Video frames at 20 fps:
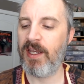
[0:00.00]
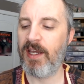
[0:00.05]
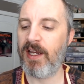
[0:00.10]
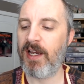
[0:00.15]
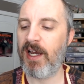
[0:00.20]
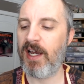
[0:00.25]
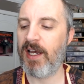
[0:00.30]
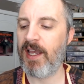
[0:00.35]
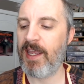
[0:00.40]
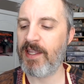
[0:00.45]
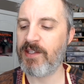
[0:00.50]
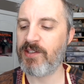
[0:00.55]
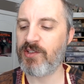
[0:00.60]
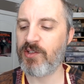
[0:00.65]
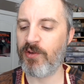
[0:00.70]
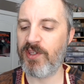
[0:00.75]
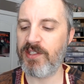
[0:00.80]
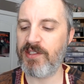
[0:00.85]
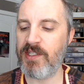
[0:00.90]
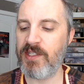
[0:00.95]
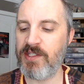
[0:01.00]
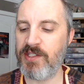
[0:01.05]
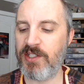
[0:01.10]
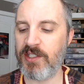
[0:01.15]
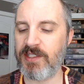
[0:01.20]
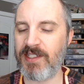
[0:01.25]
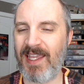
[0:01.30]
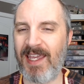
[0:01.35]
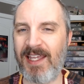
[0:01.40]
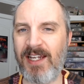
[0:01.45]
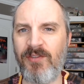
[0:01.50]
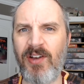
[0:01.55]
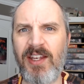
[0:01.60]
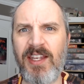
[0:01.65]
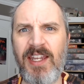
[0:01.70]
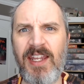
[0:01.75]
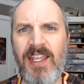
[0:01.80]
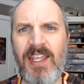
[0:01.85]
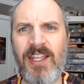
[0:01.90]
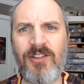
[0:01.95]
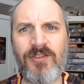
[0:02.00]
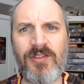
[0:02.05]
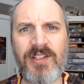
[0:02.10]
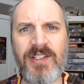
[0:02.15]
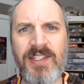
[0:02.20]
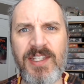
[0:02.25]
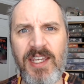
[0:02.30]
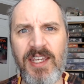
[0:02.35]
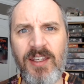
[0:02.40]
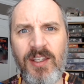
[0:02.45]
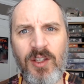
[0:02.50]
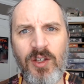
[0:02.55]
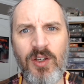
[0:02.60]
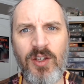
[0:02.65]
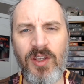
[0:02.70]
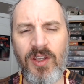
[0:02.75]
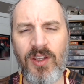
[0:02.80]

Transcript: And so this is just kind of an interesting